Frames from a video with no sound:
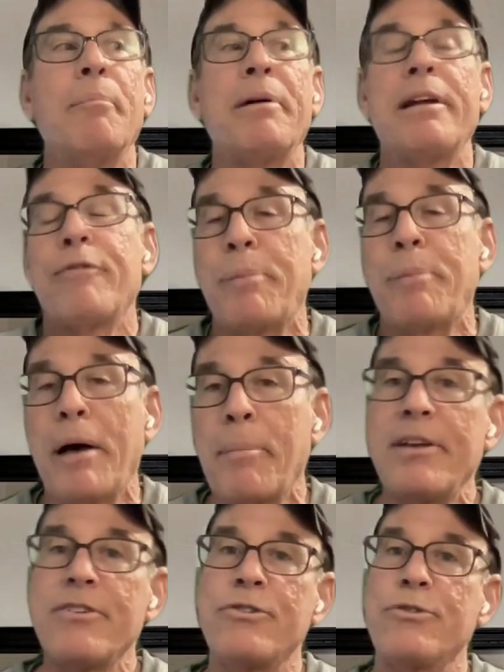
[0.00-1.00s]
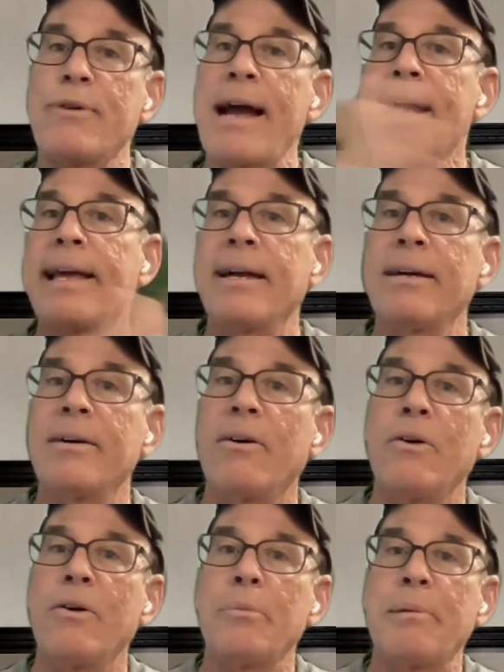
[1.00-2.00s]
But if a puppy is dragging
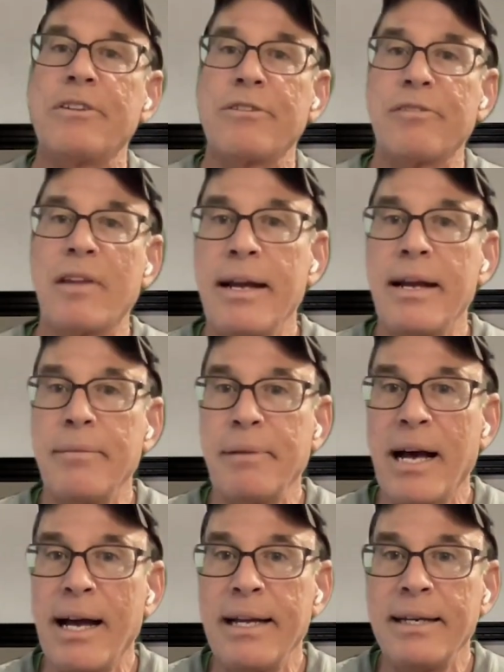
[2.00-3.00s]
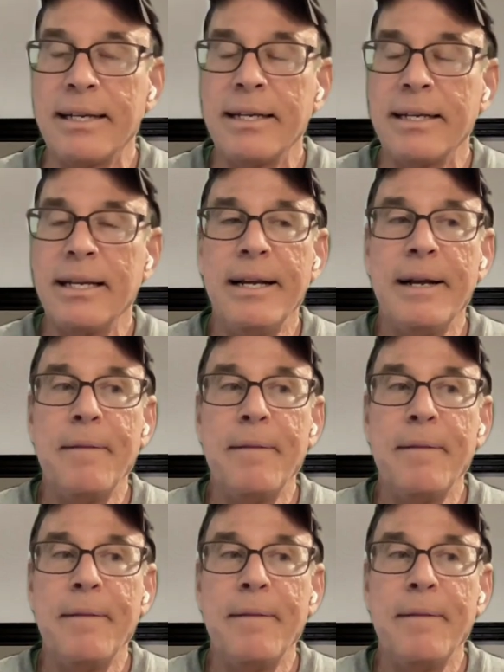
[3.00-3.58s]
a whole bunch of line behind it